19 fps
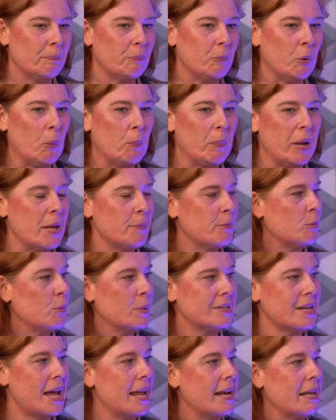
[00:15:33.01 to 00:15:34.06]
What people were
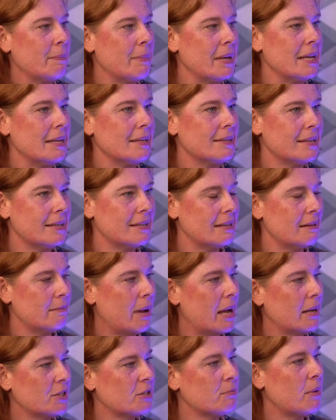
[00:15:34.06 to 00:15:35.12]
telling me didn't
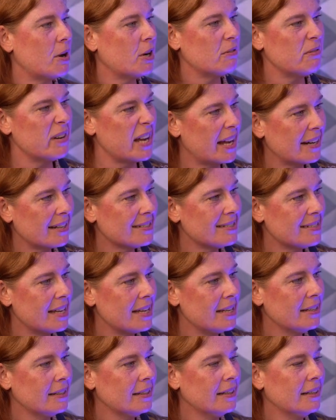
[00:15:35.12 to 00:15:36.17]
match my
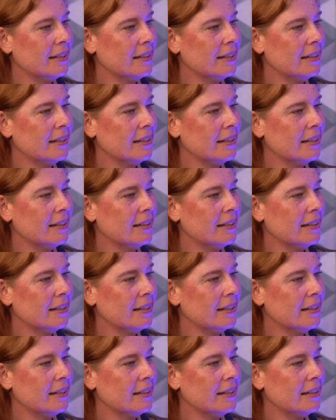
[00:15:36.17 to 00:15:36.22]
reality.